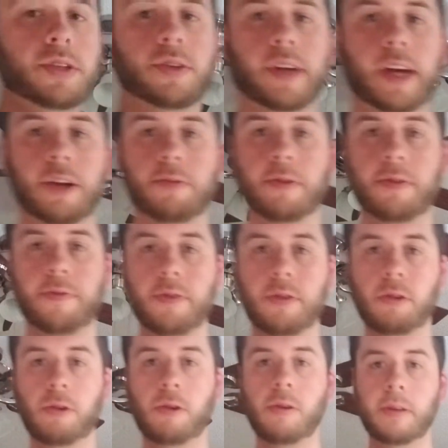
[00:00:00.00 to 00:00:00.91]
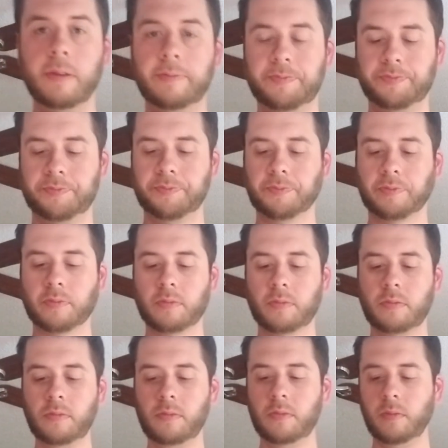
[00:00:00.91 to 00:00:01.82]
got to review.
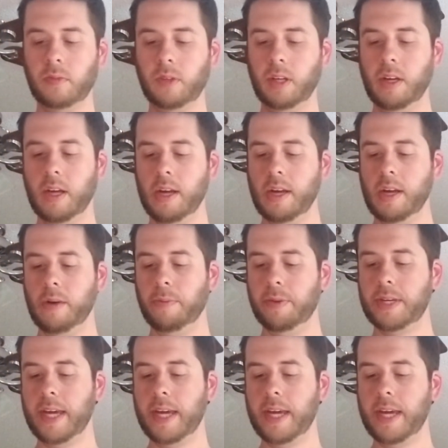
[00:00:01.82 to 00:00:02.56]
But